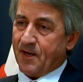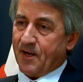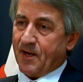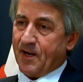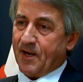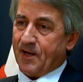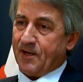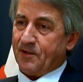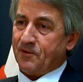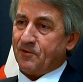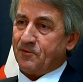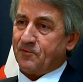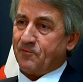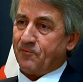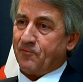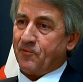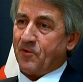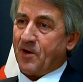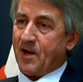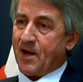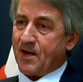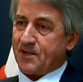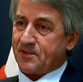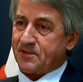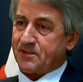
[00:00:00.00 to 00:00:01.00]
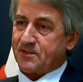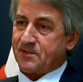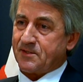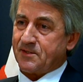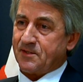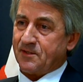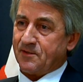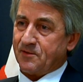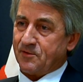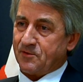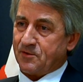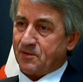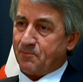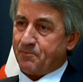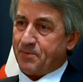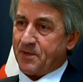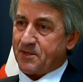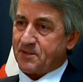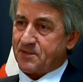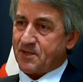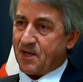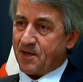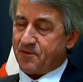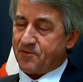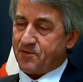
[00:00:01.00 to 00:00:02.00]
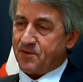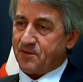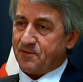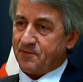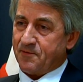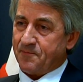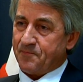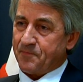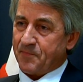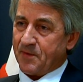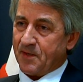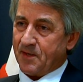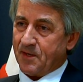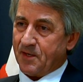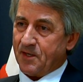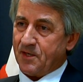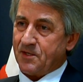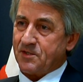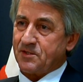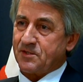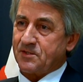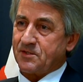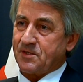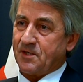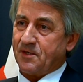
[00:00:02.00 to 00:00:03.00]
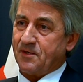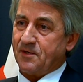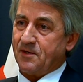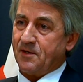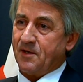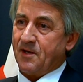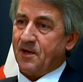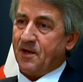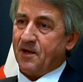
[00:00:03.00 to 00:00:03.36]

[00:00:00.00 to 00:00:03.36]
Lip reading: And for us, the pentathlon is the